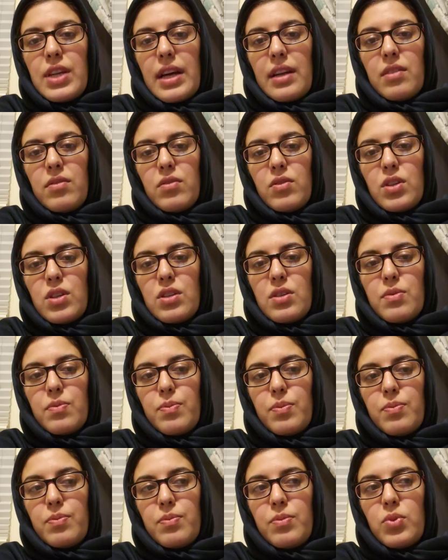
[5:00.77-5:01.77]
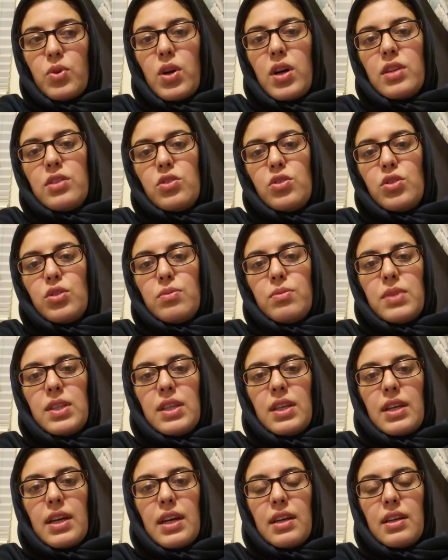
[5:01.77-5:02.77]
that was brought to
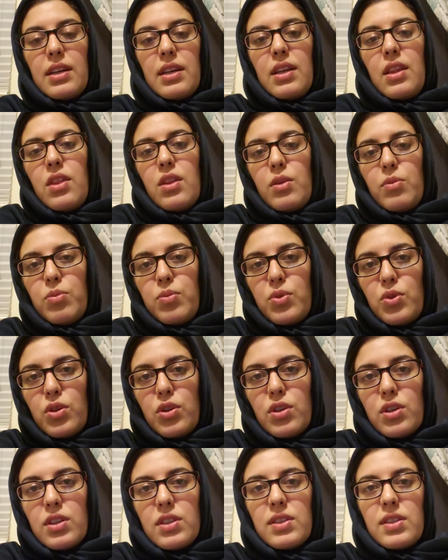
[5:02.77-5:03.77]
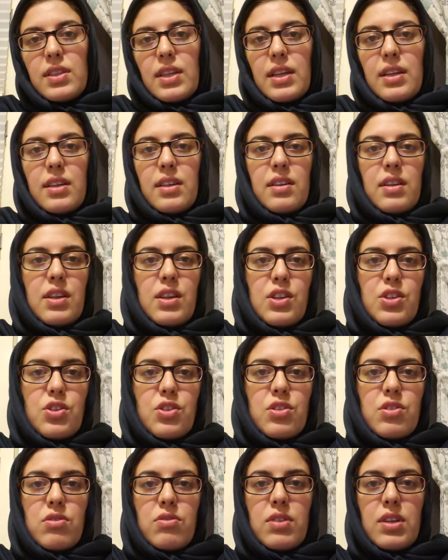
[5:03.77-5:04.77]
me in the books and in
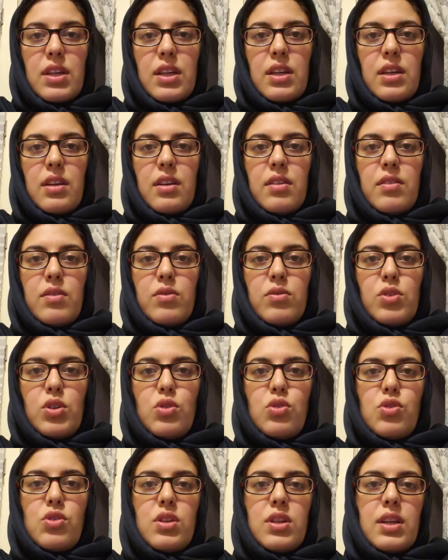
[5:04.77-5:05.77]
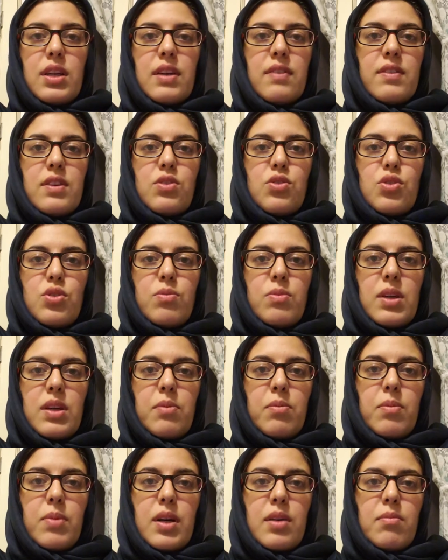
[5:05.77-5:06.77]
history, usually given to
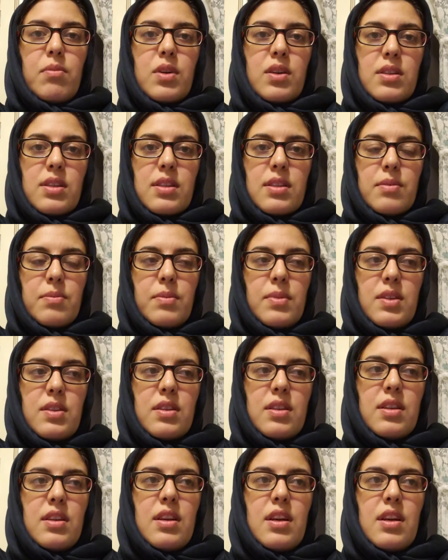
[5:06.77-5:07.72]
me by Muslims.